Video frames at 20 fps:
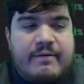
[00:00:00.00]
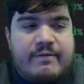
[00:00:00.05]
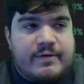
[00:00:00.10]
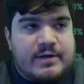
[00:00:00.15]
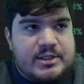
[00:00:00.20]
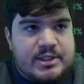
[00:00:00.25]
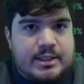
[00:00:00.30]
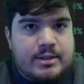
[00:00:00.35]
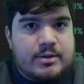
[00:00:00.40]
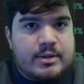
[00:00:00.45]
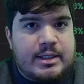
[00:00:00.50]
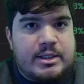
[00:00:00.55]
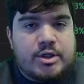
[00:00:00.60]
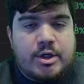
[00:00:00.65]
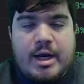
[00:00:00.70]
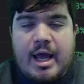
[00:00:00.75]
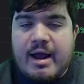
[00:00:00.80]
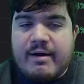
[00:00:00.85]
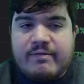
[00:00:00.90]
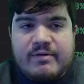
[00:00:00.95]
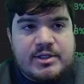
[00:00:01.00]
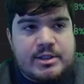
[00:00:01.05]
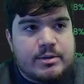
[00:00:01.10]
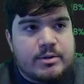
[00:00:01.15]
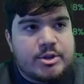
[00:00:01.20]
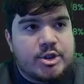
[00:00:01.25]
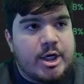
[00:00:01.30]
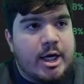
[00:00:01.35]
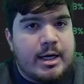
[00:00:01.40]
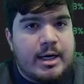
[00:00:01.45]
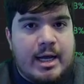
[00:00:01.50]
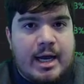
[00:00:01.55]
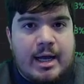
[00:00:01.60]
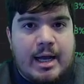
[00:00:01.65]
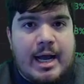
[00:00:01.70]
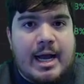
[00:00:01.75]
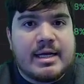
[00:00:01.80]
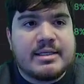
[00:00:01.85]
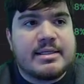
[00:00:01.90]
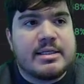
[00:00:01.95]
single niche on every single chain
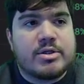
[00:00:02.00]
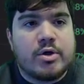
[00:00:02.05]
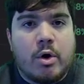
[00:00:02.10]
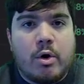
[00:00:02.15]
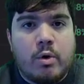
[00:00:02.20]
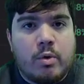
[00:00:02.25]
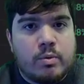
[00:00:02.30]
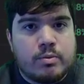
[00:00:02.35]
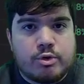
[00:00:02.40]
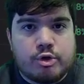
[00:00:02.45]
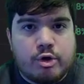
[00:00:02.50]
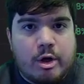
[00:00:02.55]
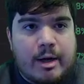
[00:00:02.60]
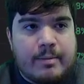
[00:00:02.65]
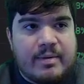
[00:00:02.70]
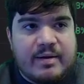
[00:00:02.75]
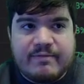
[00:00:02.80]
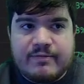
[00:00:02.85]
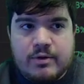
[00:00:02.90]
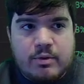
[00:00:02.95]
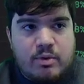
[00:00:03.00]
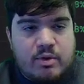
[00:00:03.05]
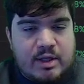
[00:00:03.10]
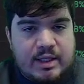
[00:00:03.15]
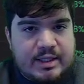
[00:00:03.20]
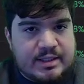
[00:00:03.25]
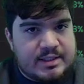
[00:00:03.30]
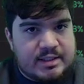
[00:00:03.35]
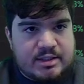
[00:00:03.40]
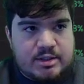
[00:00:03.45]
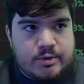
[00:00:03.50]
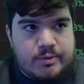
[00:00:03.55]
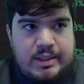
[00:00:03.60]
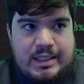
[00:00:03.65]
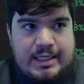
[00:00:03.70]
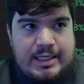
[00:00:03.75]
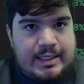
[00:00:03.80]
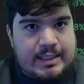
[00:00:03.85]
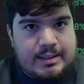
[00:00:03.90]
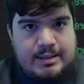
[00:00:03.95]
has its own drama. If you think this is
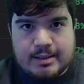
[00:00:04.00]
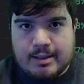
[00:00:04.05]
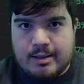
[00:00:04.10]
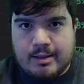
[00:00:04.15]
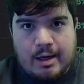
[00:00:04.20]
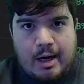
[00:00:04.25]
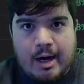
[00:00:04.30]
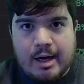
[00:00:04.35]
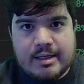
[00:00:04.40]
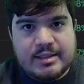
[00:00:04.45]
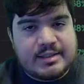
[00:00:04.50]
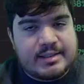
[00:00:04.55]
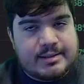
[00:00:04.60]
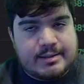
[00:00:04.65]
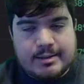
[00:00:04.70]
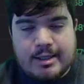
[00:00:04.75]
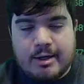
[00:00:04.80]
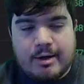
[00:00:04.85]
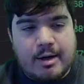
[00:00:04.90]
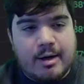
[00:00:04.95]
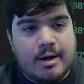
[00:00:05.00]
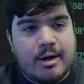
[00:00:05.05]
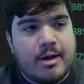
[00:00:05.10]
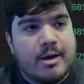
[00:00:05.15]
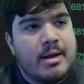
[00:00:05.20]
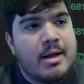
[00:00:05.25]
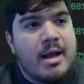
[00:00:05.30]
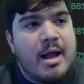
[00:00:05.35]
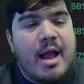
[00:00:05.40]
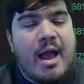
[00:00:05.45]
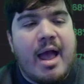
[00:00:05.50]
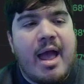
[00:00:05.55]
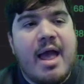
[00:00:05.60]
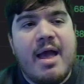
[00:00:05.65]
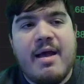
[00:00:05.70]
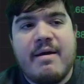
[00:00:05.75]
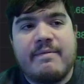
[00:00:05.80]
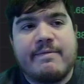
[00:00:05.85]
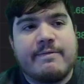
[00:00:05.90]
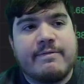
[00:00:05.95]
unique to us, no.
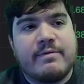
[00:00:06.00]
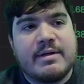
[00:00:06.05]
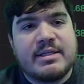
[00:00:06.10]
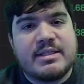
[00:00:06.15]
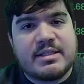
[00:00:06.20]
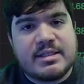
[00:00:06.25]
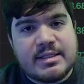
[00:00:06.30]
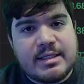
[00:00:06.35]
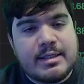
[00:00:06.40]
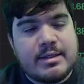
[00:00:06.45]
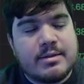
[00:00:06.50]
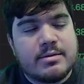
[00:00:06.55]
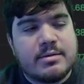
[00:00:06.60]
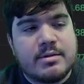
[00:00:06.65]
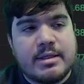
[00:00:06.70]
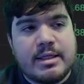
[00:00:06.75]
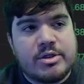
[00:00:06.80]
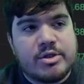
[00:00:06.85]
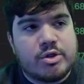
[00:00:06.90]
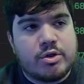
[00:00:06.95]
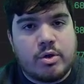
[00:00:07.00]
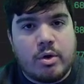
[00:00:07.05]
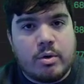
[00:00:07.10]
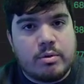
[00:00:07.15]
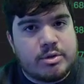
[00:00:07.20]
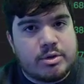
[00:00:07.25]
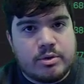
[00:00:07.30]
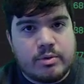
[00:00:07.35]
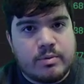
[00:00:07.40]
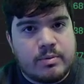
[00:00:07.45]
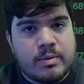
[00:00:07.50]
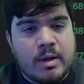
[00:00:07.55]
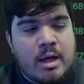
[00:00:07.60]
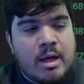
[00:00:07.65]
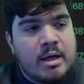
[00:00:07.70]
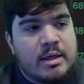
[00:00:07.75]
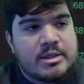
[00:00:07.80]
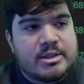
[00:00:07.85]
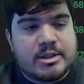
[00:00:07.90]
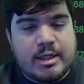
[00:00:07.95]
Every single niche goes through
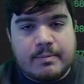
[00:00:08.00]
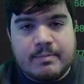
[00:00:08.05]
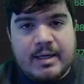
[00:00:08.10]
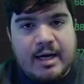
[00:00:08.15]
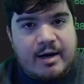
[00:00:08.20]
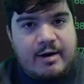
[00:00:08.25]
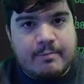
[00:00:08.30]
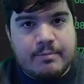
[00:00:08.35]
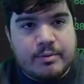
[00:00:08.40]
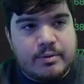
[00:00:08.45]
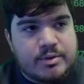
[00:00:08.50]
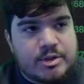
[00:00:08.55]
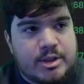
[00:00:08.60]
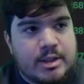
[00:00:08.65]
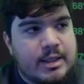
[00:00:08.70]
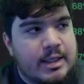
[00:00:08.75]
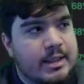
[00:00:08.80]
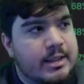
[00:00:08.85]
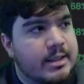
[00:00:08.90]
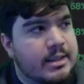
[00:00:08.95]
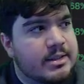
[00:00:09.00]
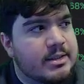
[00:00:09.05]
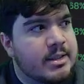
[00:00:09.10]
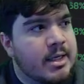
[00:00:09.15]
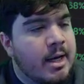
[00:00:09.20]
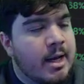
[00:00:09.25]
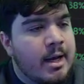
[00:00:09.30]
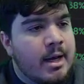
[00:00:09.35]
some kind of bullshit like this.